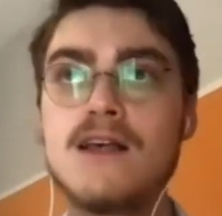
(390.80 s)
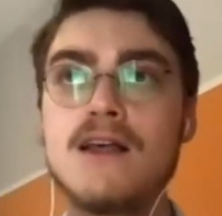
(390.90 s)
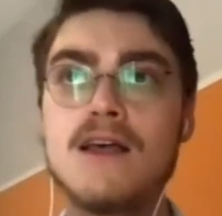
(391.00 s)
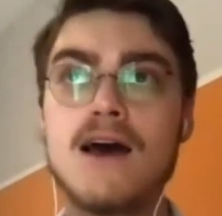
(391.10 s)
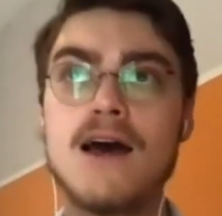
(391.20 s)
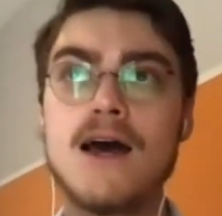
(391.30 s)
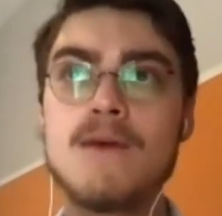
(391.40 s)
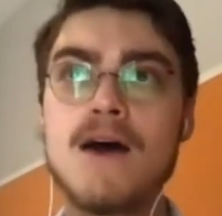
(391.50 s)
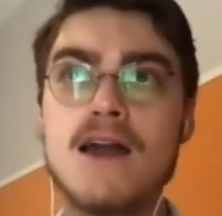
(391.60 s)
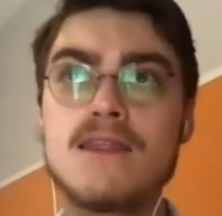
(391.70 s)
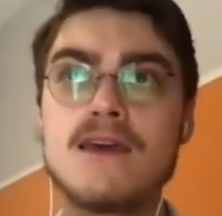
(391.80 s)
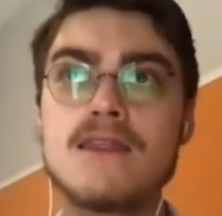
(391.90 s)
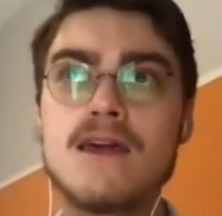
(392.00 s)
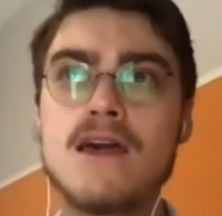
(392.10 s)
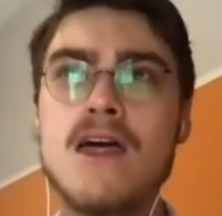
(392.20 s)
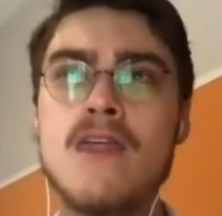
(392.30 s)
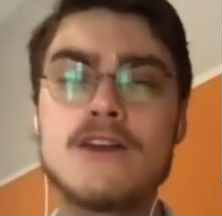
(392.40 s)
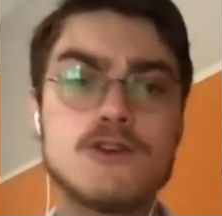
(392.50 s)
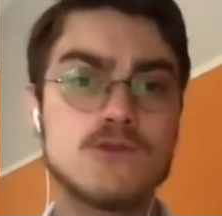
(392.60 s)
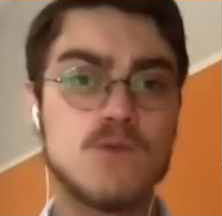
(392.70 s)
I think they
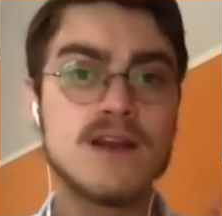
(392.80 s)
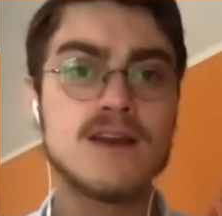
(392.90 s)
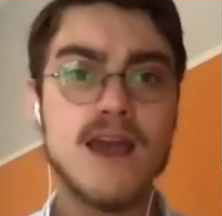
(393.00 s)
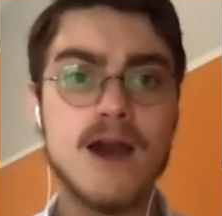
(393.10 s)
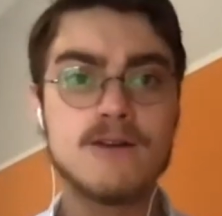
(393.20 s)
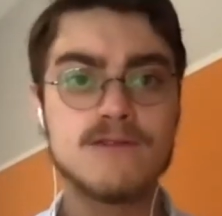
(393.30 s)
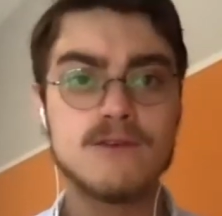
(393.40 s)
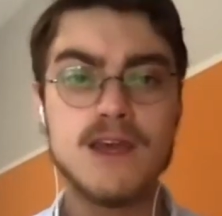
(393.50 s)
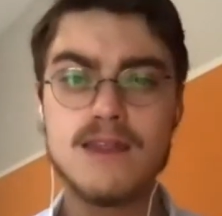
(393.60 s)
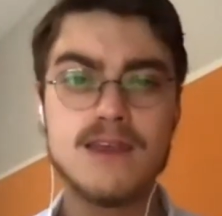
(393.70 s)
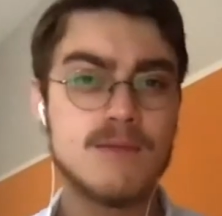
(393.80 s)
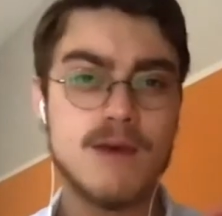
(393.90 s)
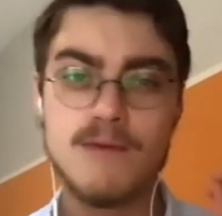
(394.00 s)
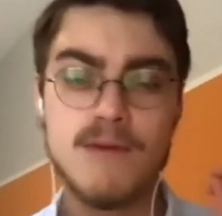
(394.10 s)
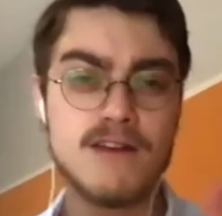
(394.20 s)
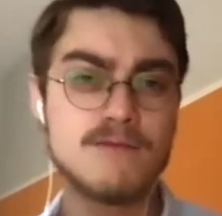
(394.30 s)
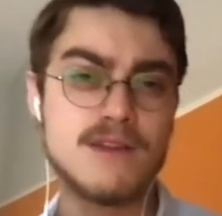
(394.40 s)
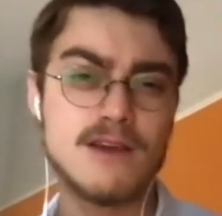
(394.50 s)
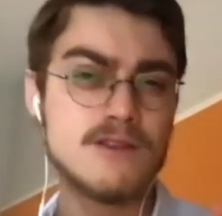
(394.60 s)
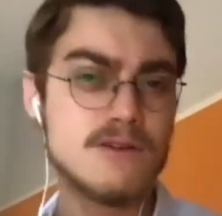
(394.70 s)
chose one day out of the week. I think it might have been
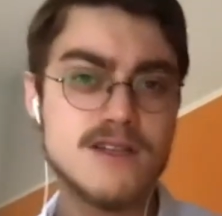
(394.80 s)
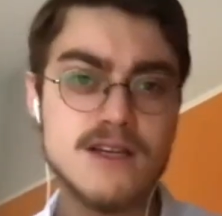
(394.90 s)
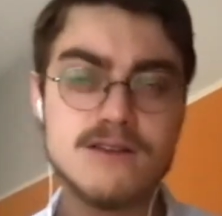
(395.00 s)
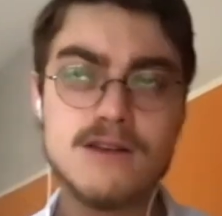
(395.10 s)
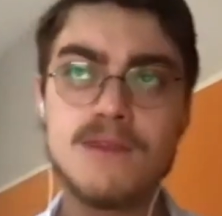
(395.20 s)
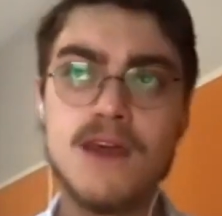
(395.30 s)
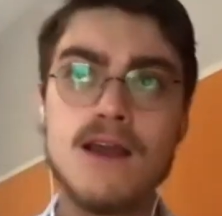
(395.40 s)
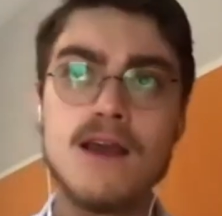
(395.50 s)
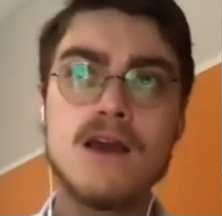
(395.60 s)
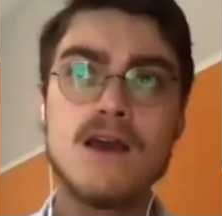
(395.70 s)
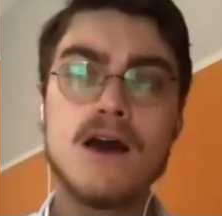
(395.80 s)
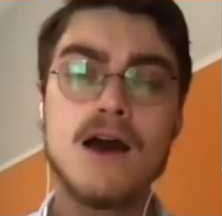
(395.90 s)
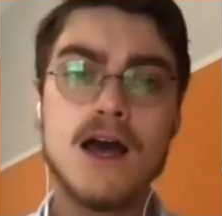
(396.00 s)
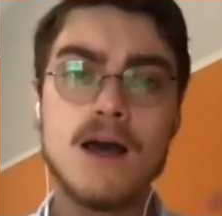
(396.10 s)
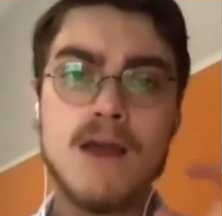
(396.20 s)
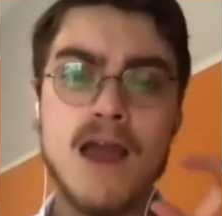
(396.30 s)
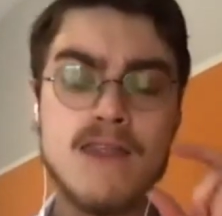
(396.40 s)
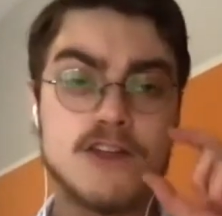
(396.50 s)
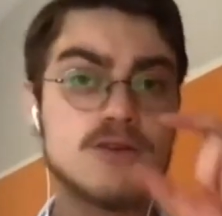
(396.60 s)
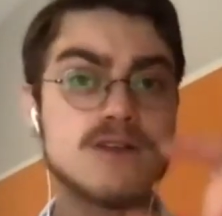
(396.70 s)
like Thursdays or something. And
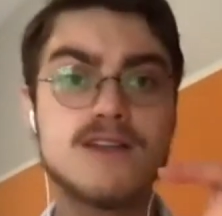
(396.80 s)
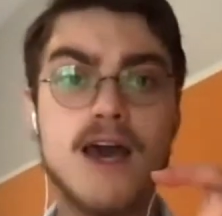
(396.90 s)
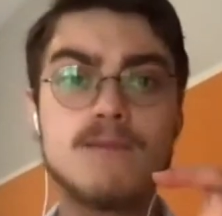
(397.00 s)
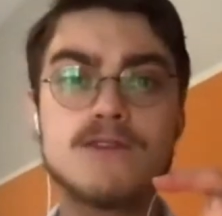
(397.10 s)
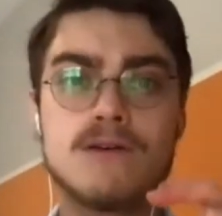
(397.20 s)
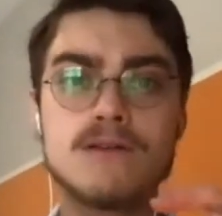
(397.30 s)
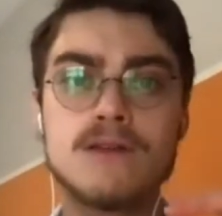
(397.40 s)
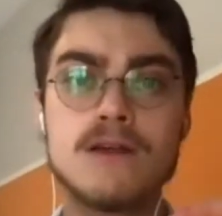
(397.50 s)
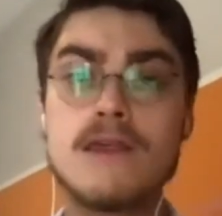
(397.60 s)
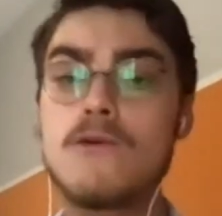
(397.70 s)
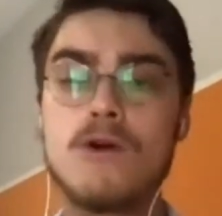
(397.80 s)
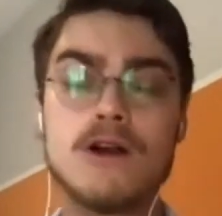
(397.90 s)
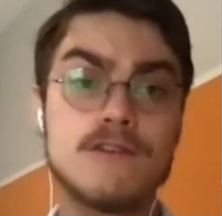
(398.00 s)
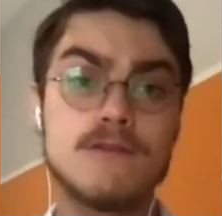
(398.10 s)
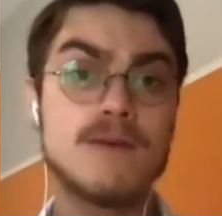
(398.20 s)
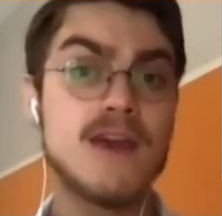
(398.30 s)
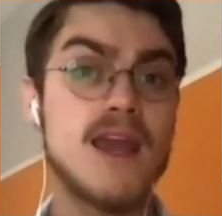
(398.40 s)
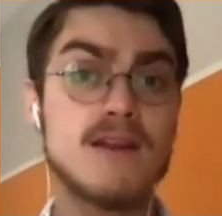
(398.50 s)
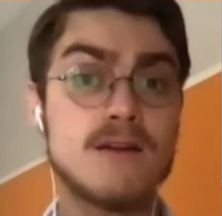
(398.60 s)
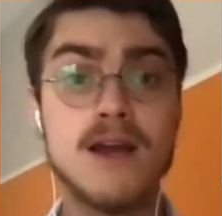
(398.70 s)
they chose a time zone that worked for maybe
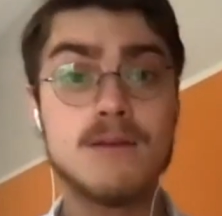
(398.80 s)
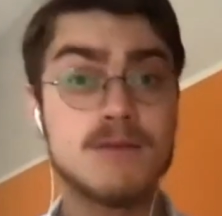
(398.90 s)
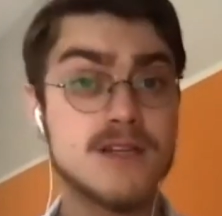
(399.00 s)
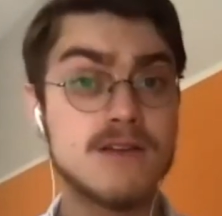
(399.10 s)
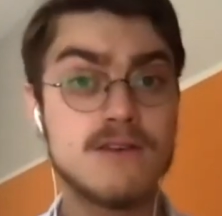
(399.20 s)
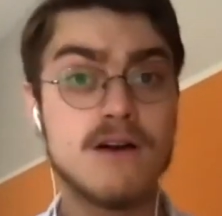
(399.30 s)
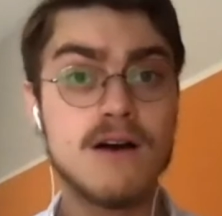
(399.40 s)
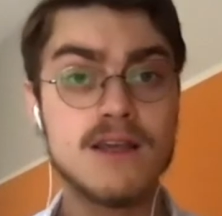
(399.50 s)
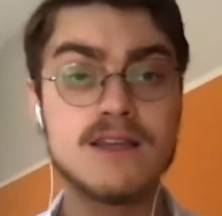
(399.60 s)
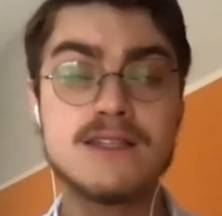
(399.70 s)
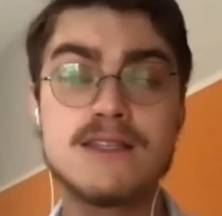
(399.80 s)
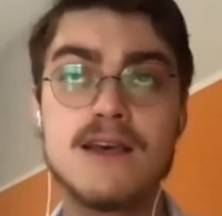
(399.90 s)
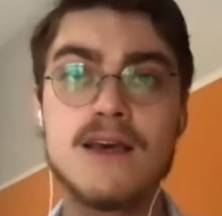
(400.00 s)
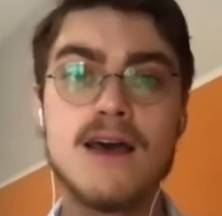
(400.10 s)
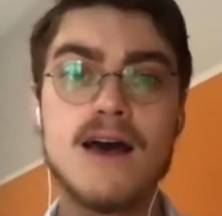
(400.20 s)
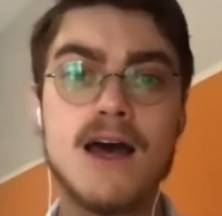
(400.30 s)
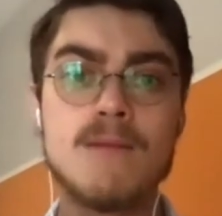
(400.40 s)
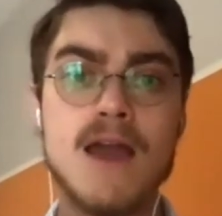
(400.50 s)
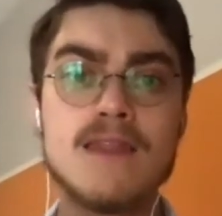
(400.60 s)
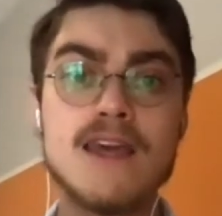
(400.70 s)
80 or 90% of their audience.
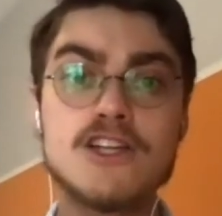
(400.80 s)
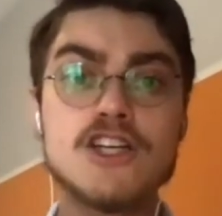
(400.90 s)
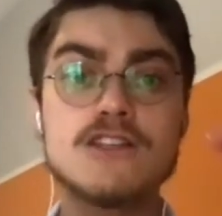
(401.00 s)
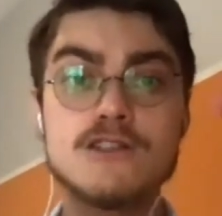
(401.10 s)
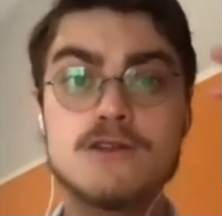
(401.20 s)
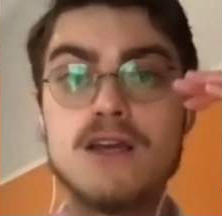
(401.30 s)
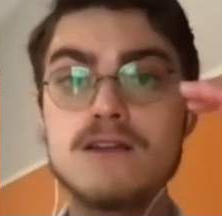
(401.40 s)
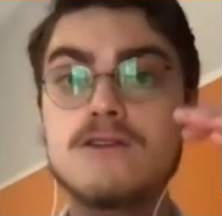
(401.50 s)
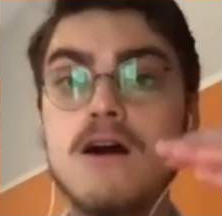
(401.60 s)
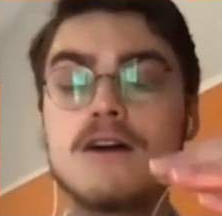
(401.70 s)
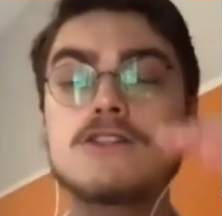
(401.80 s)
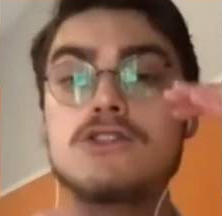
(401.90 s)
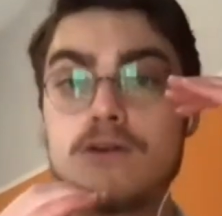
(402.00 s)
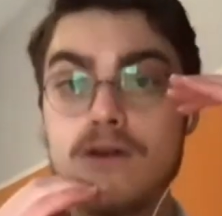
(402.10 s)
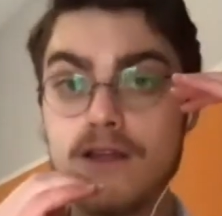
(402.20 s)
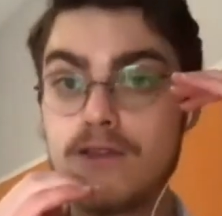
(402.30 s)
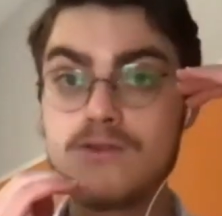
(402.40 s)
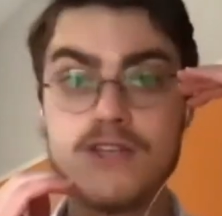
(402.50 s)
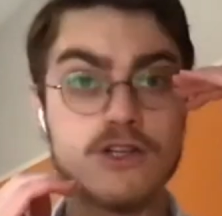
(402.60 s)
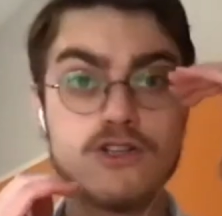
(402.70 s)
And they just screened talks during those
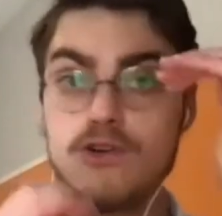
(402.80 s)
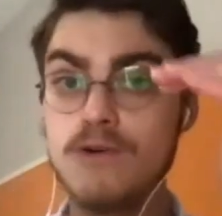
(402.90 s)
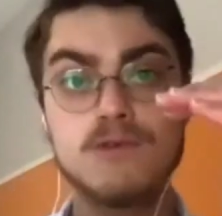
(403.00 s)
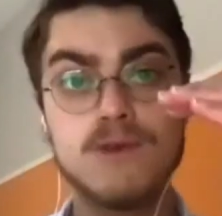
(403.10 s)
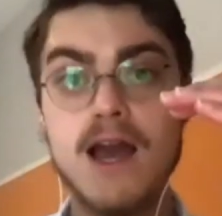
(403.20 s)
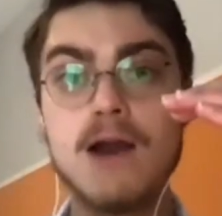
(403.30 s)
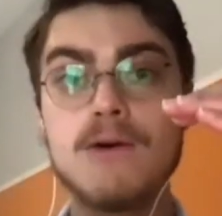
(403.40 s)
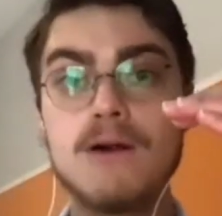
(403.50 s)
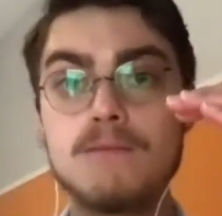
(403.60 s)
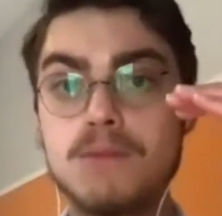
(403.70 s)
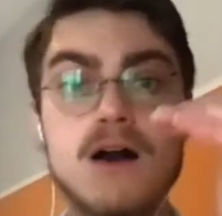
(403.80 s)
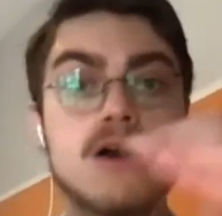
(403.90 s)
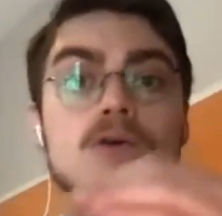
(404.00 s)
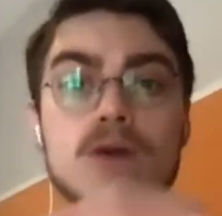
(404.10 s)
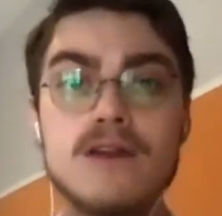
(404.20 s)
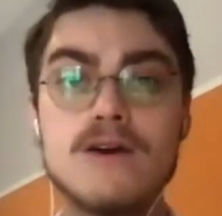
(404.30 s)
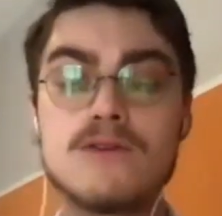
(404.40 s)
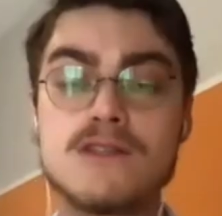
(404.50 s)
like 2 or 3 hour block windows.